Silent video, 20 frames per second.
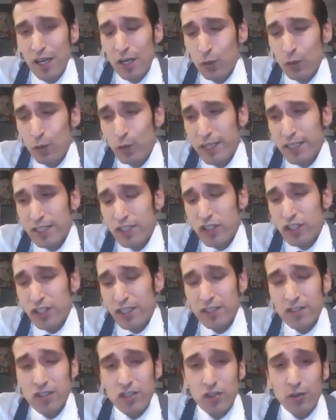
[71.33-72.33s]
which
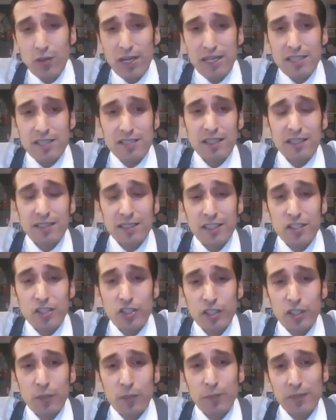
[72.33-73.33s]
interestingly
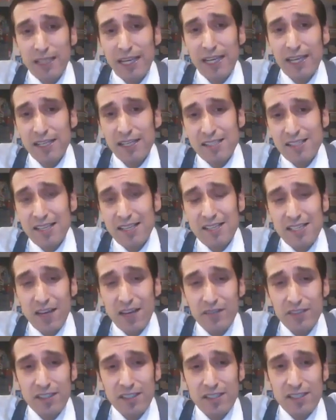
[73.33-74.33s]
took place
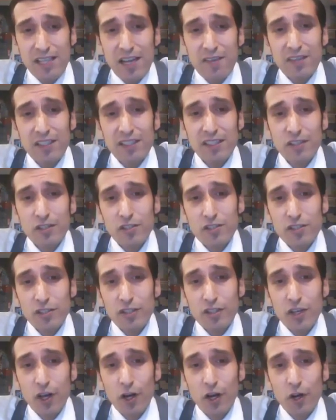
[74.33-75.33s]
77 years
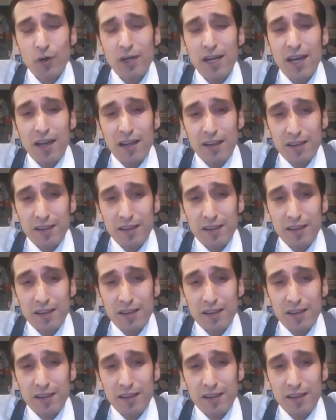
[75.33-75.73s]
ago